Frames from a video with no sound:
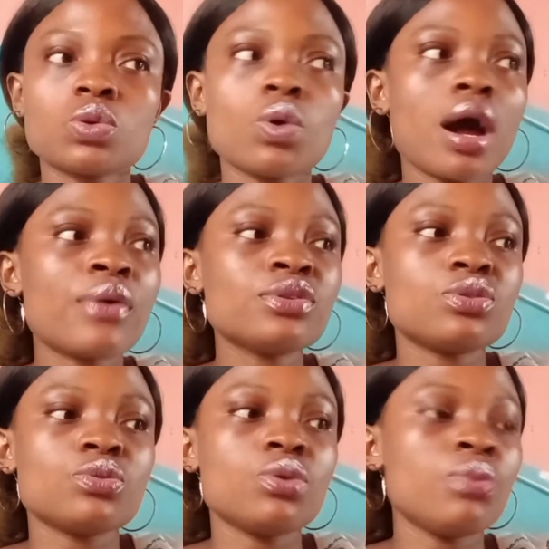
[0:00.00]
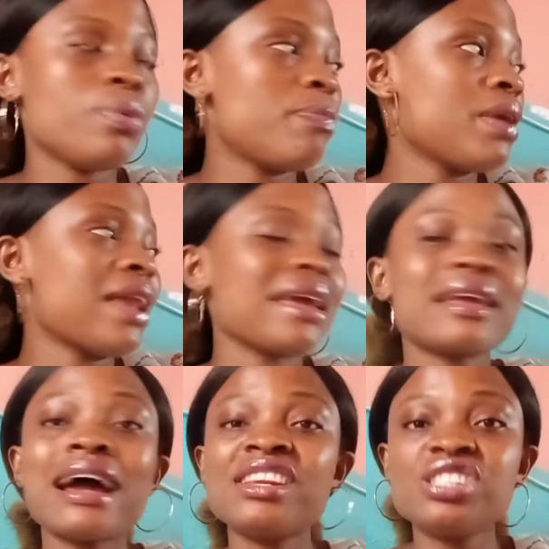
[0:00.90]
so I want to prepare
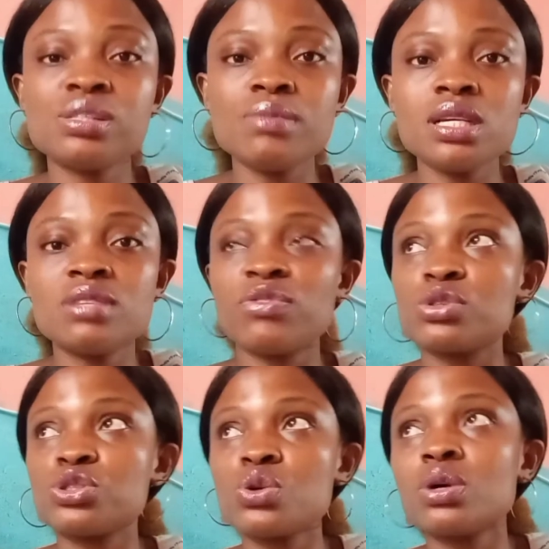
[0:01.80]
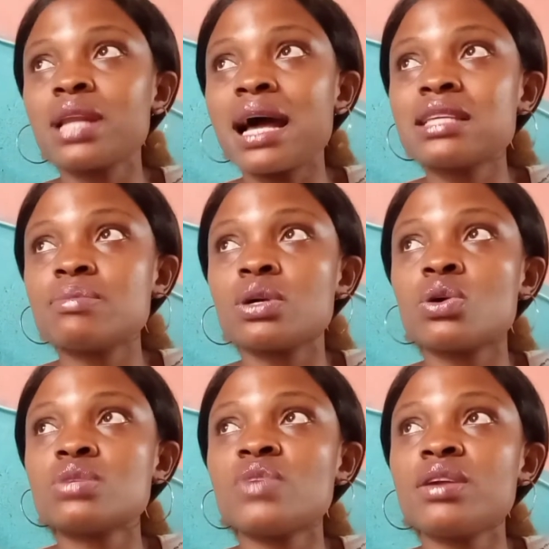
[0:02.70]
like garnish meat for show glass,
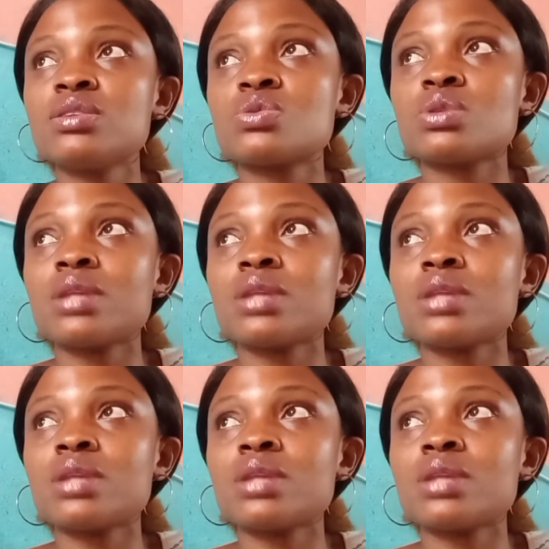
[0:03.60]
because very